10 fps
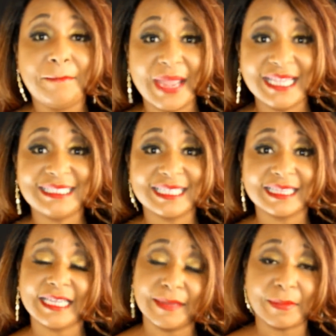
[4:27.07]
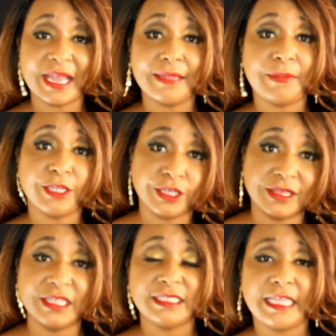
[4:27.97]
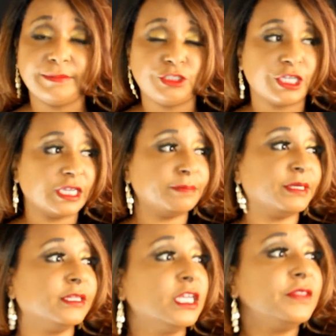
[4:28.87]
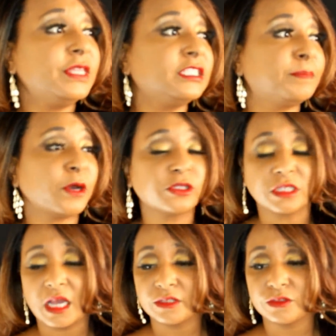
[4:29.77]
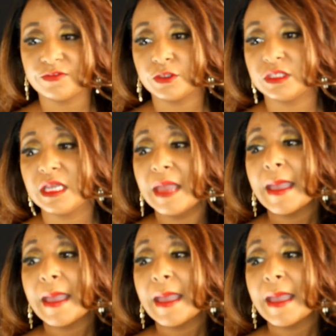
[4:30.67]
Basically, in my opinion, the same shade. But this sparked a controversy.